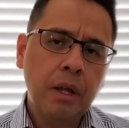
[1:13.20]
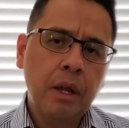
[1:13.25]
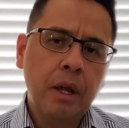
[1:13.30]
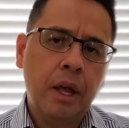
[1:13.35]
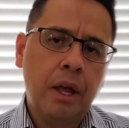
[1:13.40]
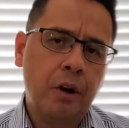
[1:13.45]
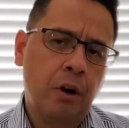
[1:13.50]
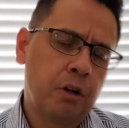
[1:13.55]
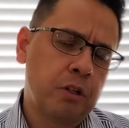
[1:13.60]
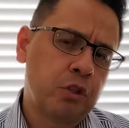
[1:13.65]

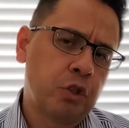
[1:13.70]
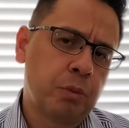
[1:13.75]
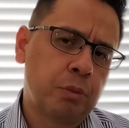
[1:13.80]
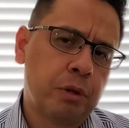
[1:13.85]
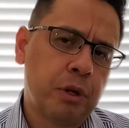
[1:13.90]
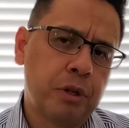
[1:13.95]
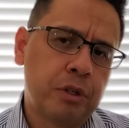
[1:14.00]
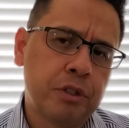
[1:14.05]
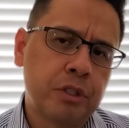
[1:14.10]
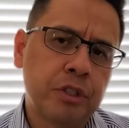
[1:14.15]
And also,
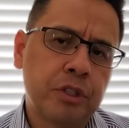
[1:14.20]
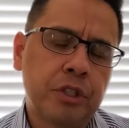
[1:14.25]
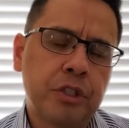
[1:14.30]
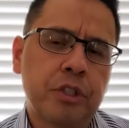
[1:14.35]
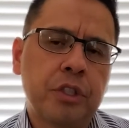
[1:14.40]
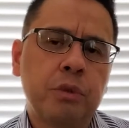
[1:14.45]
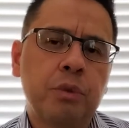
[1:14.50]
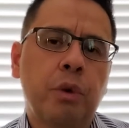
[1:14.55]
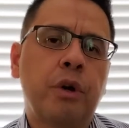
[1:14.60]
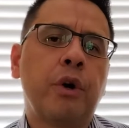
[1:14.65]
brothers and
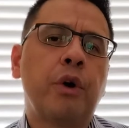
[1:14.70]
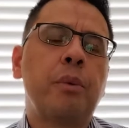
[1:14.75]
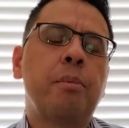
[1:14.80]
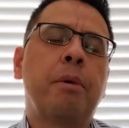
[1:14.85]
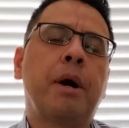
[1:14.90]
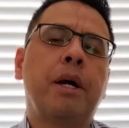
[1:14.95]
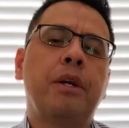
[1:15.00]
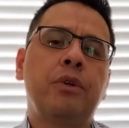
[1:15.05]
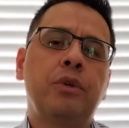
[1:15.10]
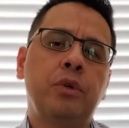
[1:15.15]
sisters, we want to
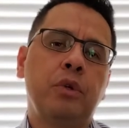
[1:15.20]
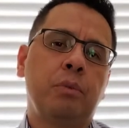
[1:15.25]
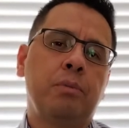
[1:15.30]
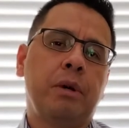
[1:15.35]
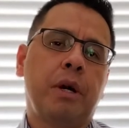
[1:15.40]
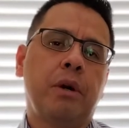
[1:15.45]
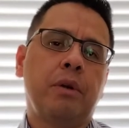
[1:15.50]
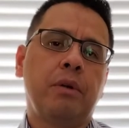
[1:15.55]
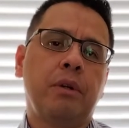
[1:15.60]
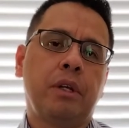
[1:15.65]
remind you
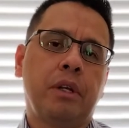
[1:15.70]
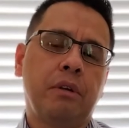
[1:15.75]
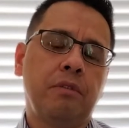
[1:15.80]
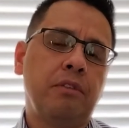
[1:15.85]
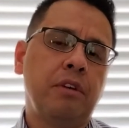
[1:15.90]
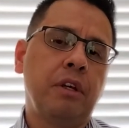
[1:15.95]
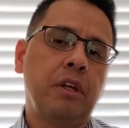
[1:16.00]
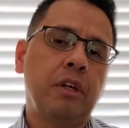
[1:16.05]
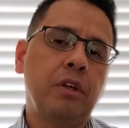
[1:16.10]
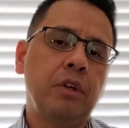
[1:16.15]
about giving.